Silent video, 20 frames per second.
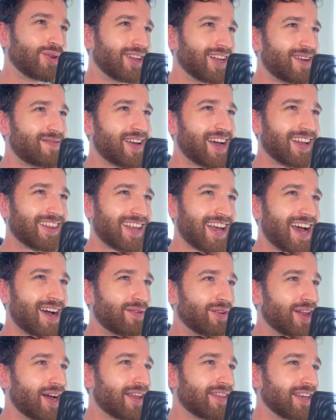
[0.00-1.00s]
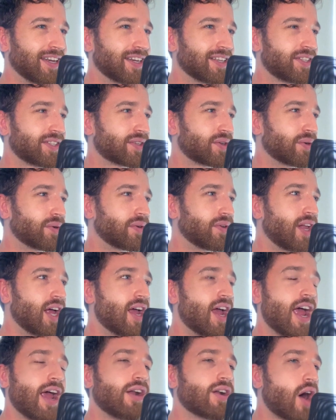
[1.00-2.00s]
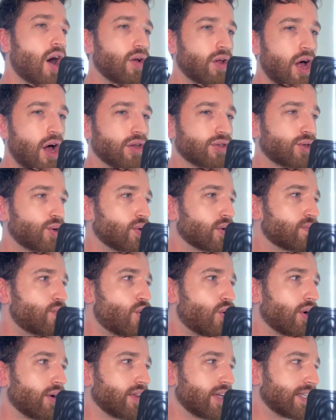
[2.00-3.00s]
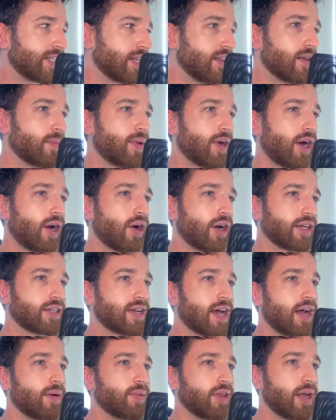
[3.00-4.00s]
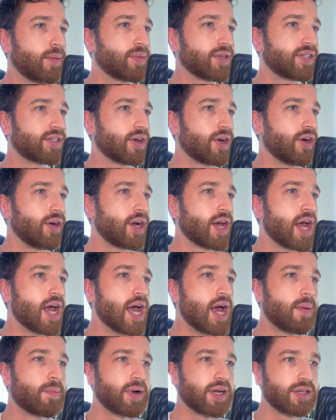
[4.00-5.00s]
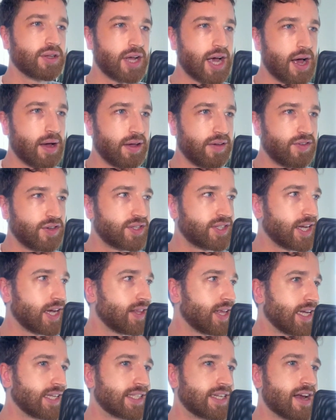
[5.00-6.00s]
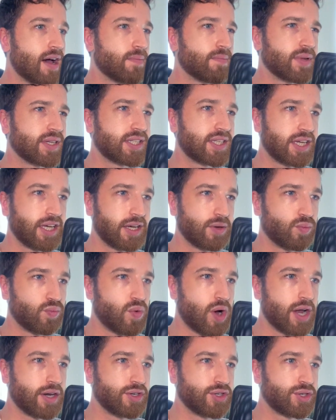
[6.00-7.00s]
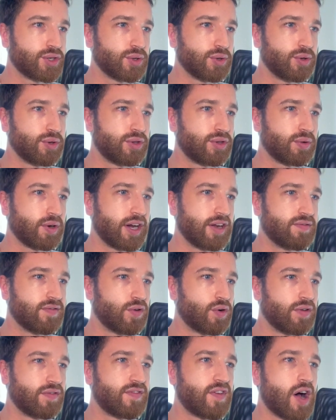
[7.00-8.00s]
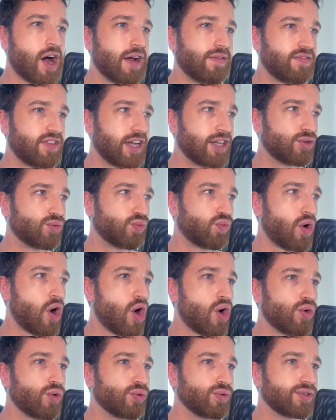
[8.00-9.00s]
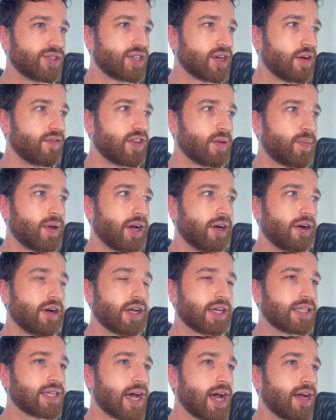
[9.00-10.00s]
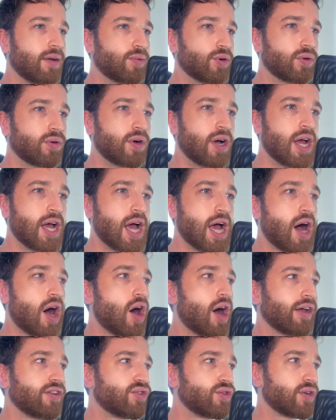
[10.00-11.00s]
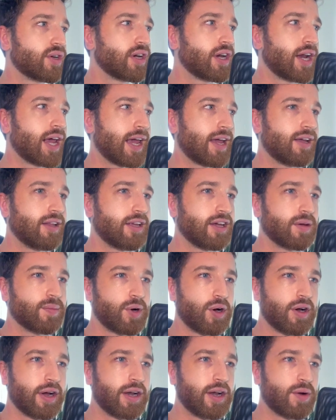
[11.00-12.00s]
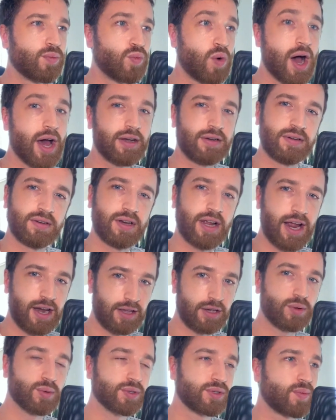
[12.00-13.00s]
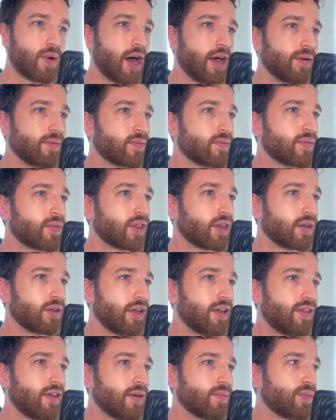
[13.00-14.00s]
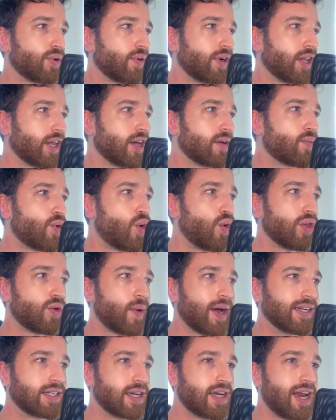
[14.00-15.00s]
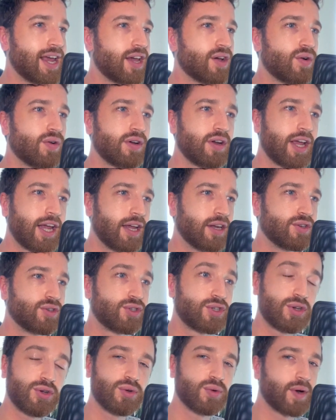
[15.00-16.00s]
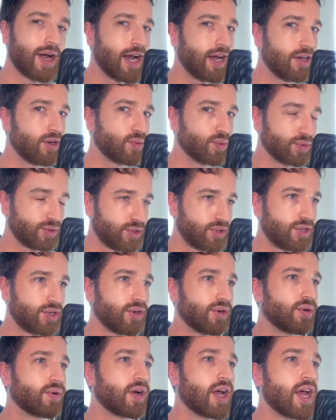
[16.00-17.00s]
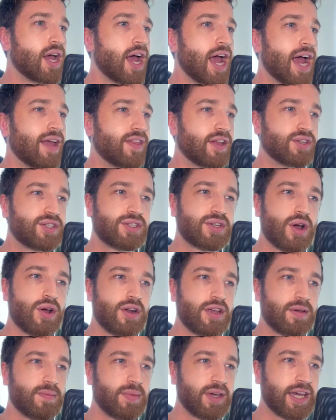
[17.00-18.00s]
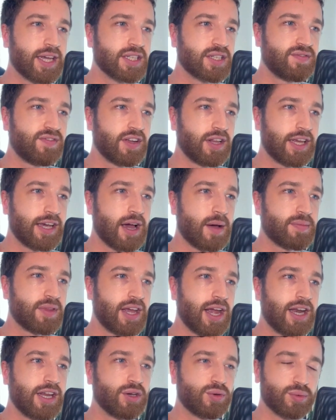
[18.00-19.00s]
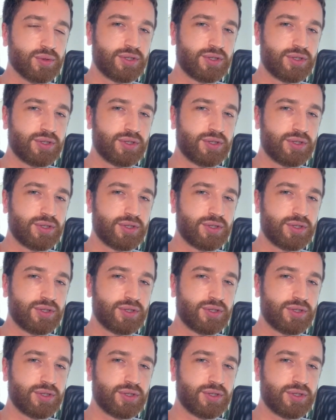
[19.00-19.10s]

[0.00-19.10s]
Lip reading: about that, well, I think it's cool, and I'll talk more on this in the periodic table episode, but if you see these numbers here, 1, 2, 3, 4, 5, these rows of the periodic table, hydrogen and helium are in 1, n equals 1. Lithium, beryllium, all the way to neon in 2, n equals 2. And then sodium begins filling up the n equals